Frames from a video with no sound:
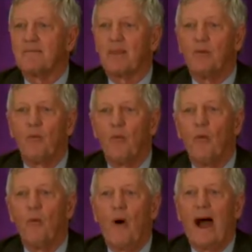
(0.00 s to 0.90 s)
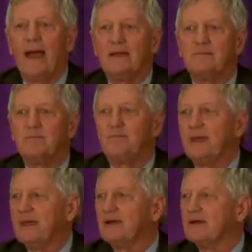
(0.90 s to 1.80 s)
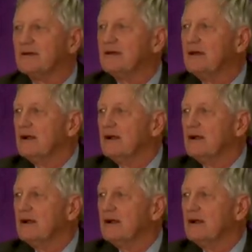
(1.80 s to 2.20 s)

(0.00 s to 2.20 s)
um, wine, beer,